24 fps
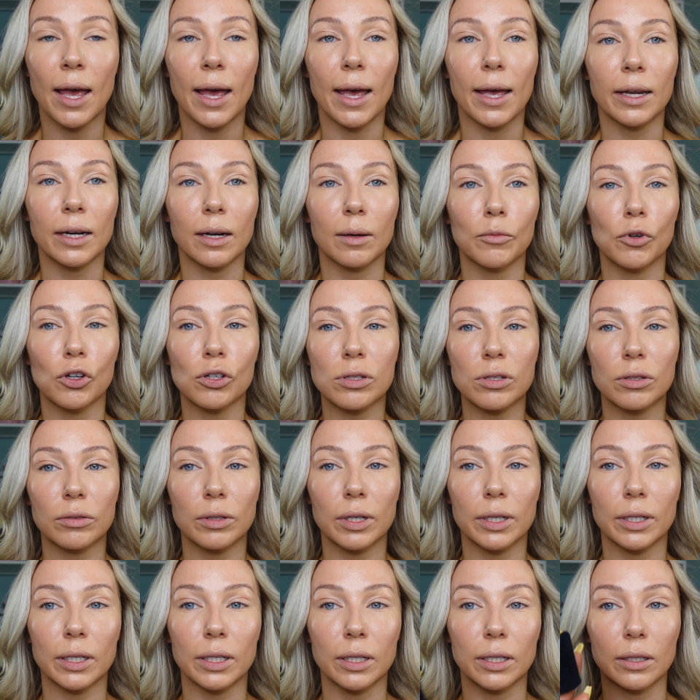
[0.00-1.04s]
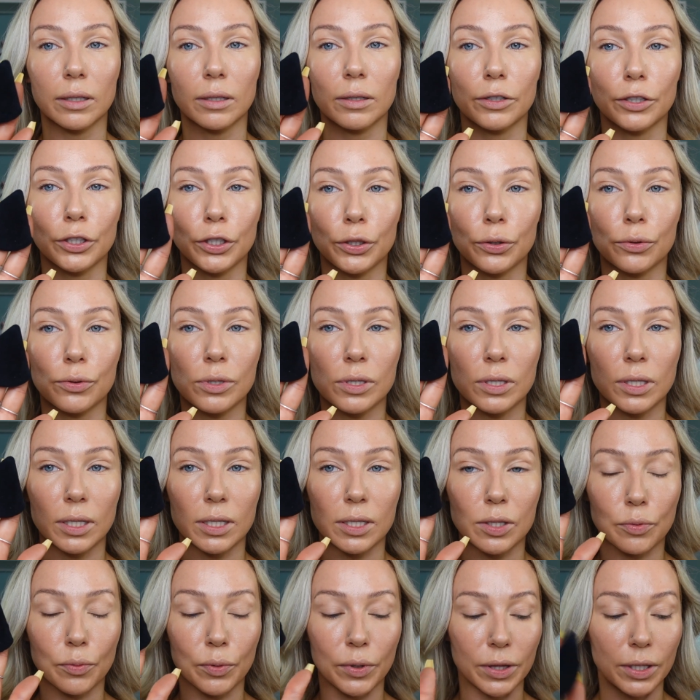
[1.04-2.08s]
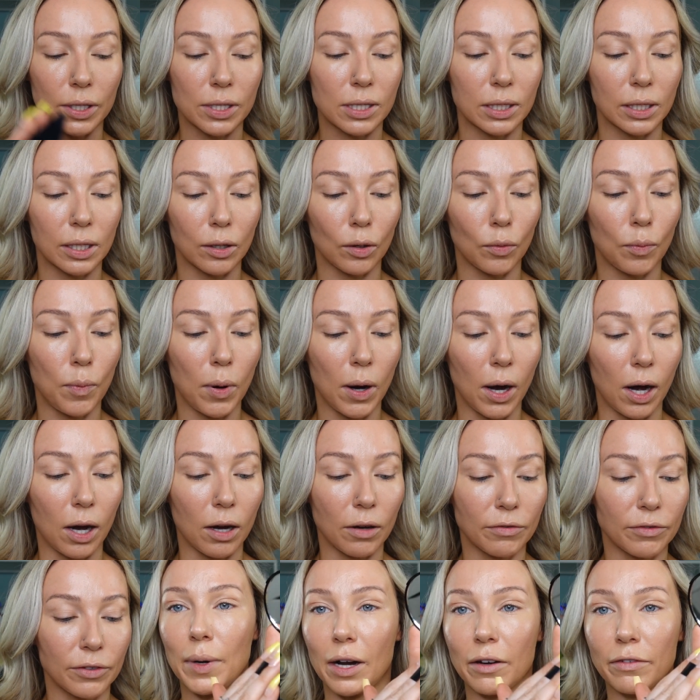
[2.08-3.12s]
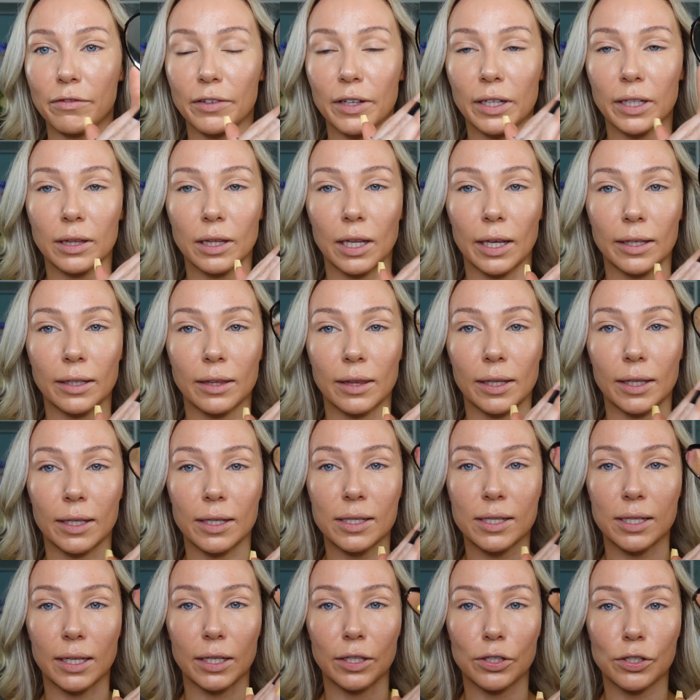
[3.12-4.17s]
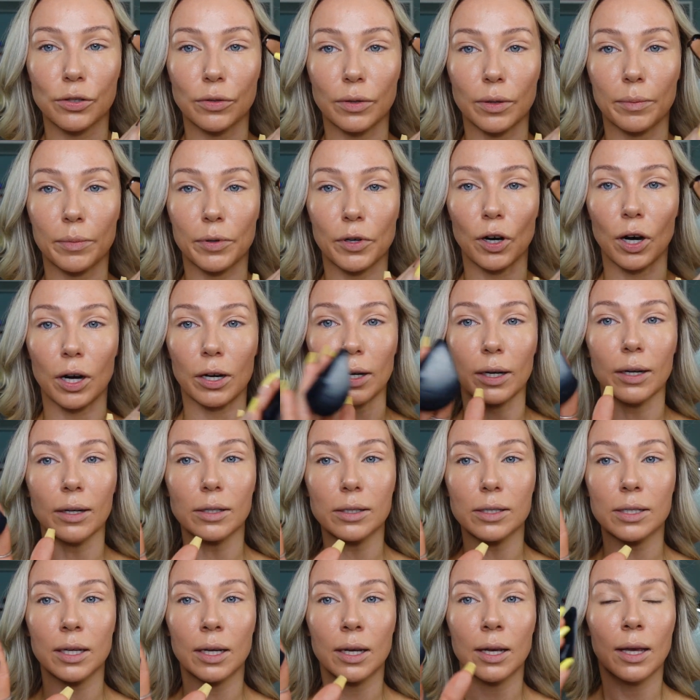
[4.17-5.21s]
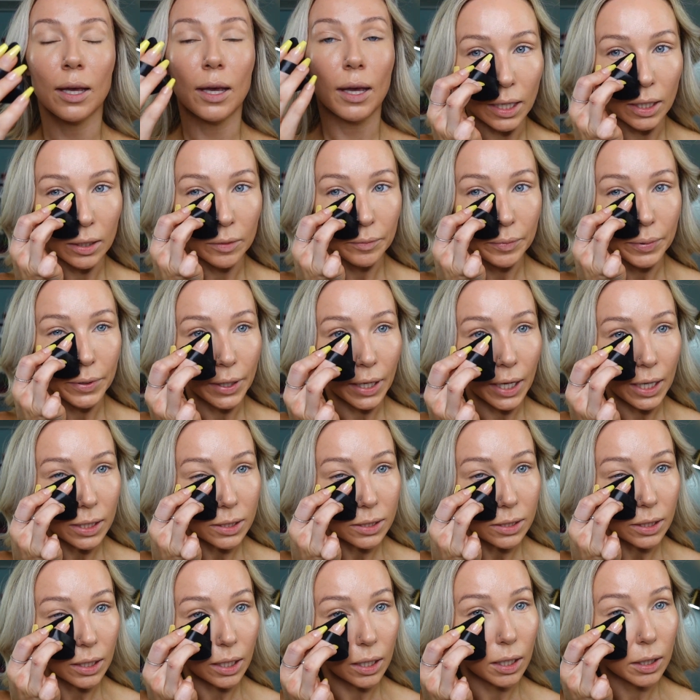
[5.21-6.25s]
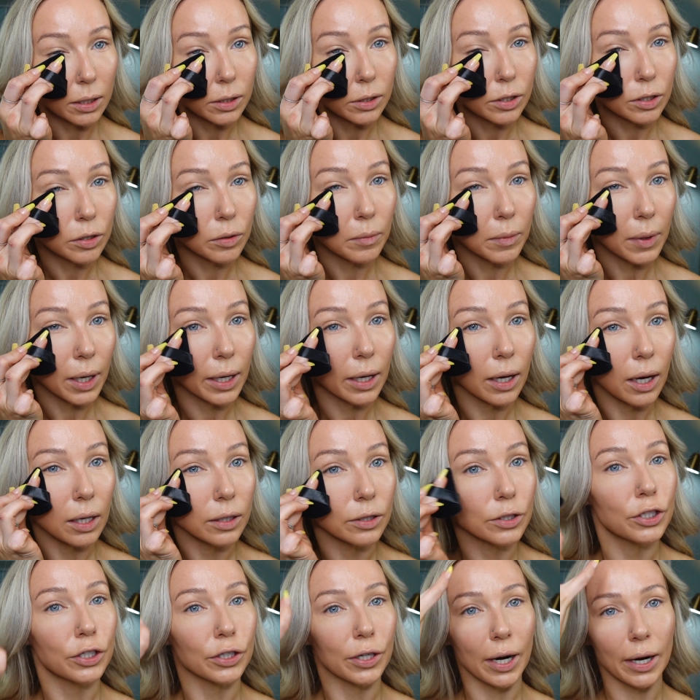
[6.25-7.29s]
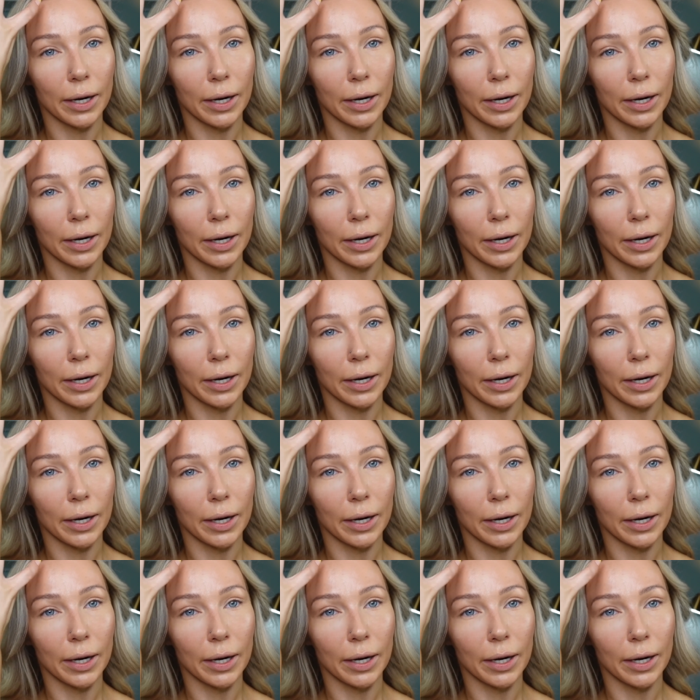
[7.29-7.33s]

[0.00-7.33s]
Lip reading: and I'm also going to use this with this little puff, buff it like this into the product and press into my under